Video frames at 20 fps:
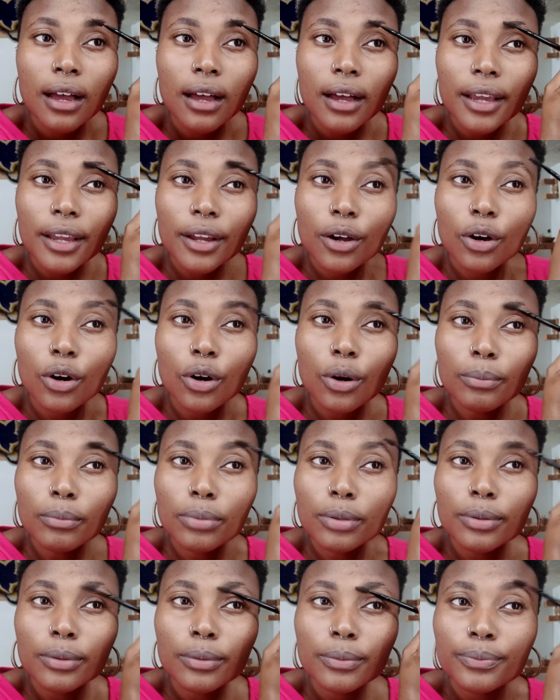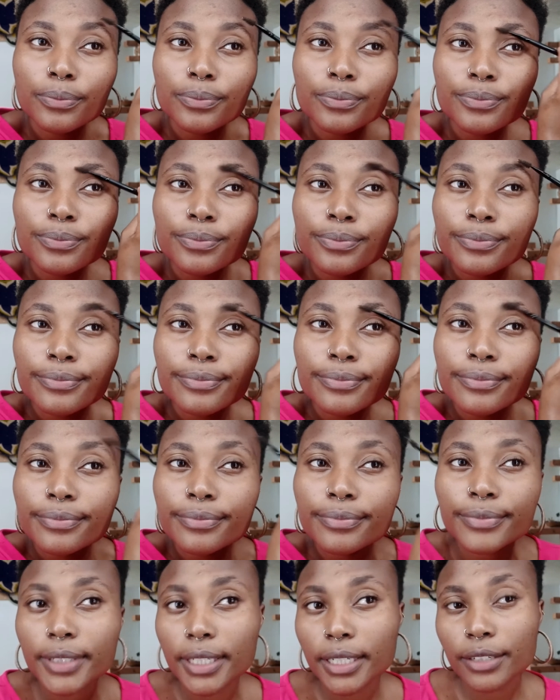I comb,
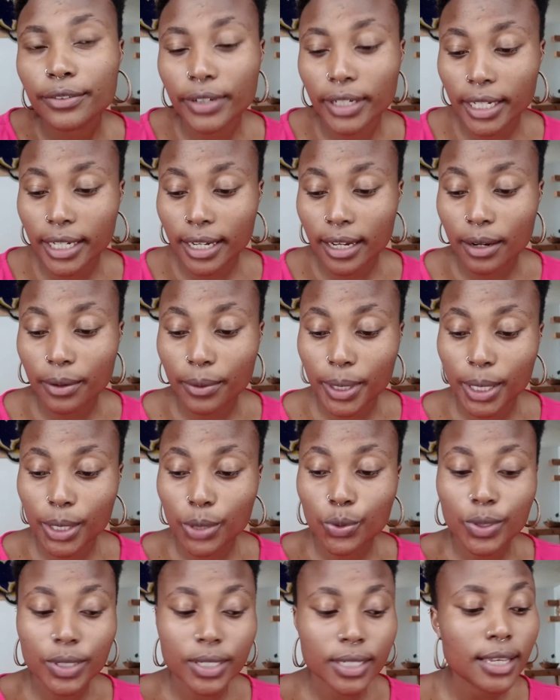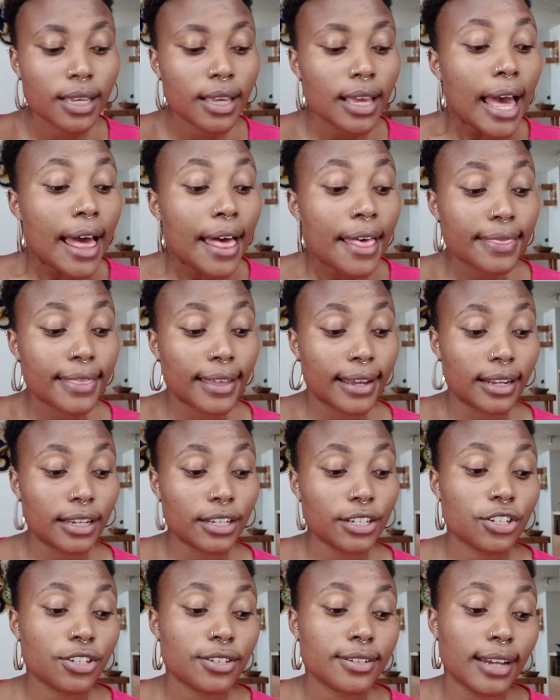and then if I like how it looks, then I
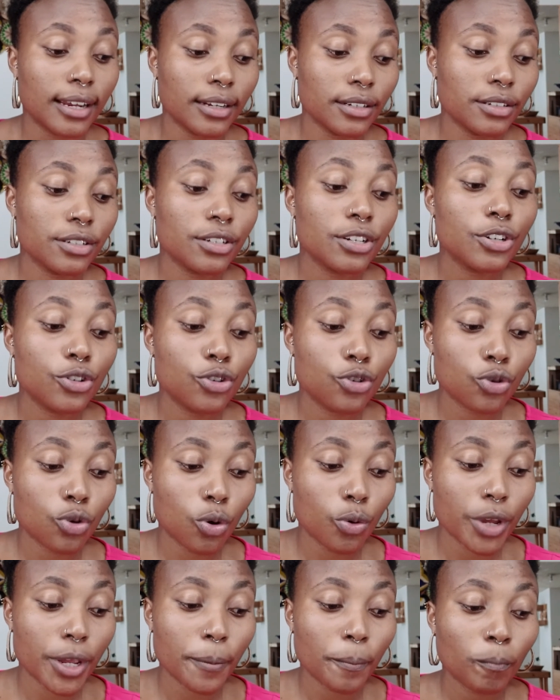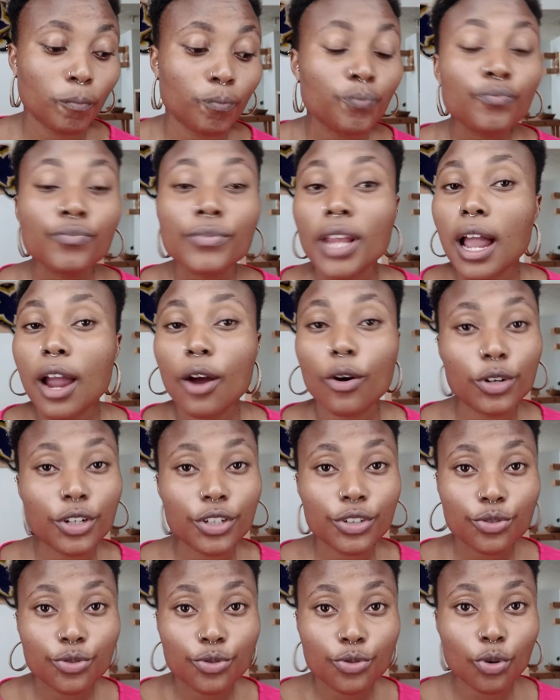start drawing. I
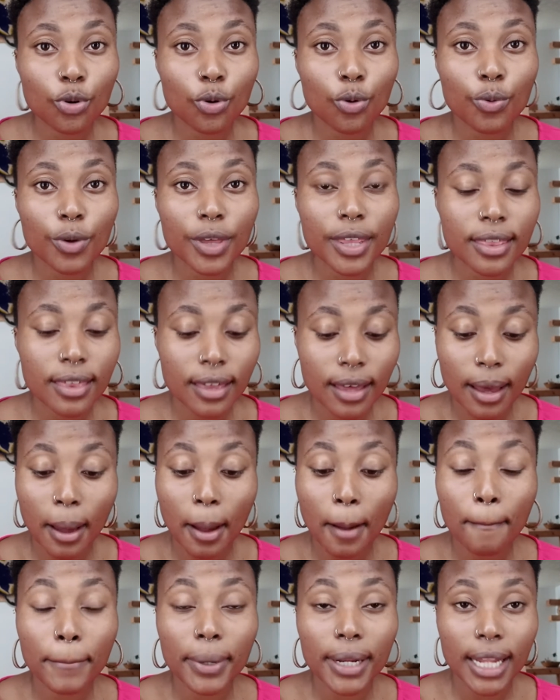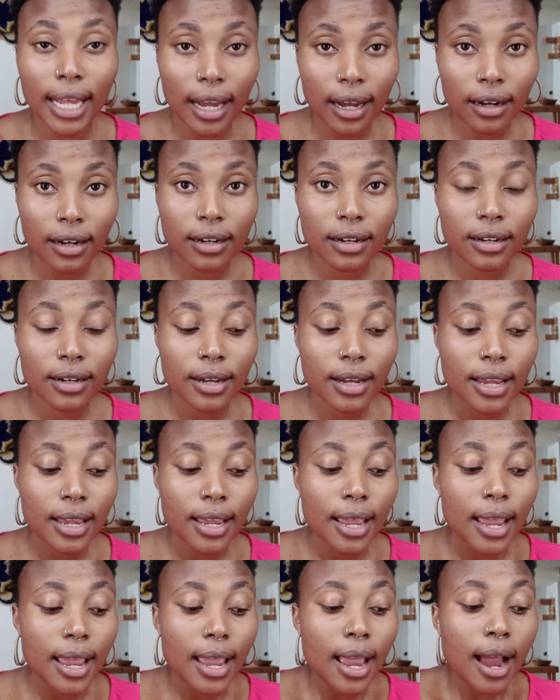always draw with black,
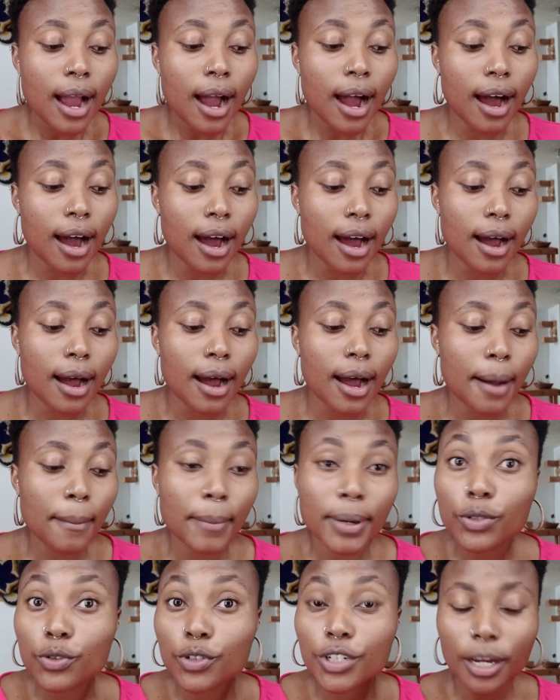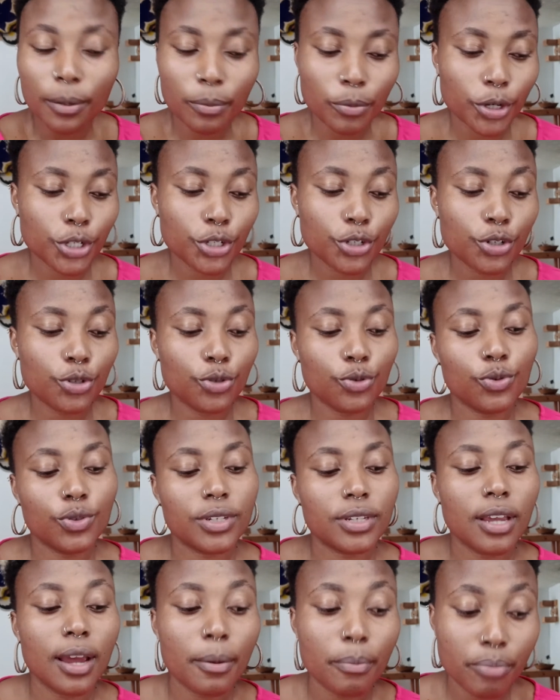but today I'm going to
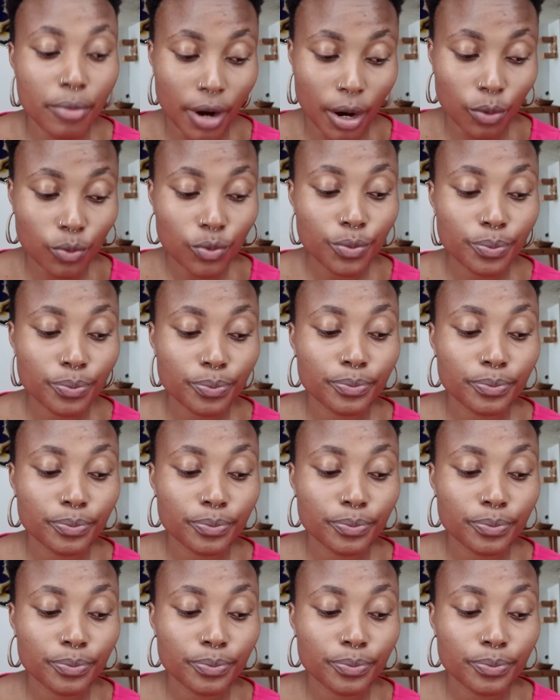use brown.